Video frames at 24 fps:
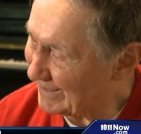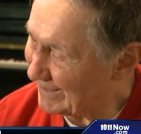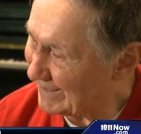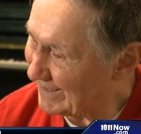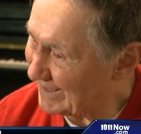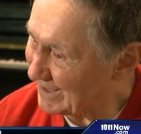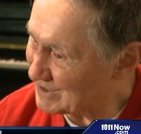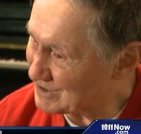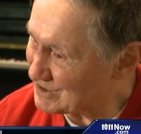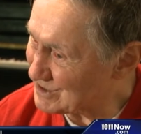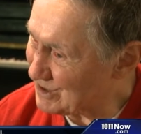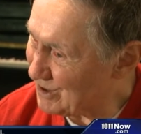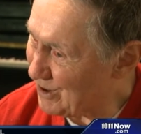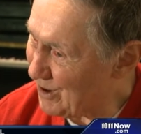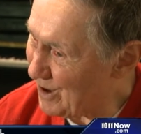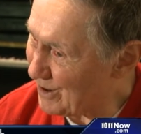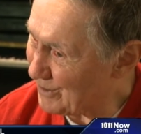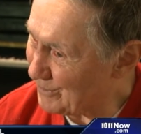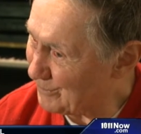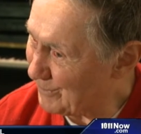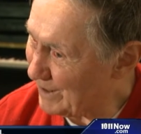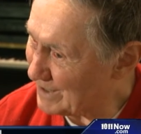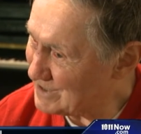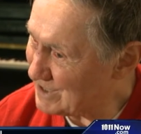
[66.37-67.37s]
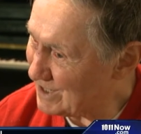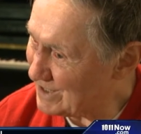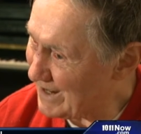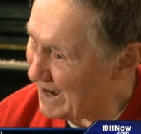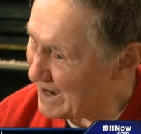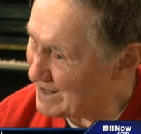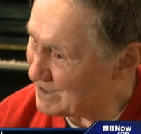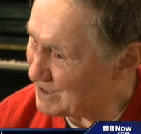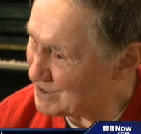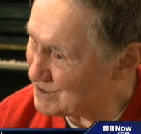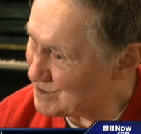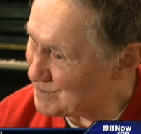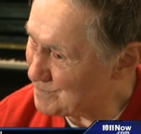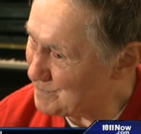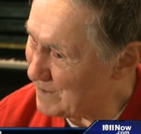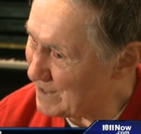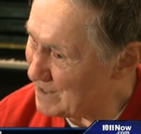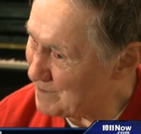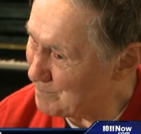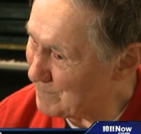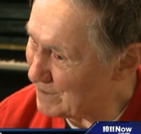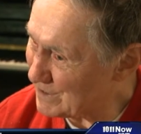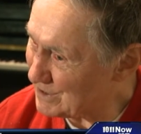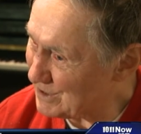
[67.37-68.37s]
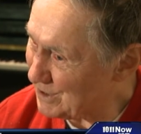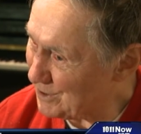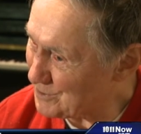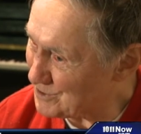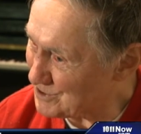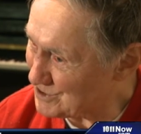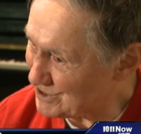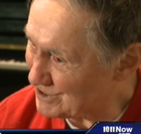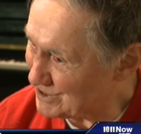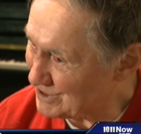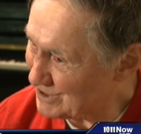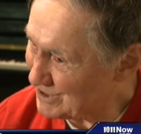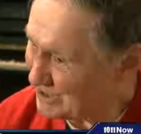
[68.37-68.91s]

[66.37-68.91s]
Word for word: It's called retinitis pigmentosa.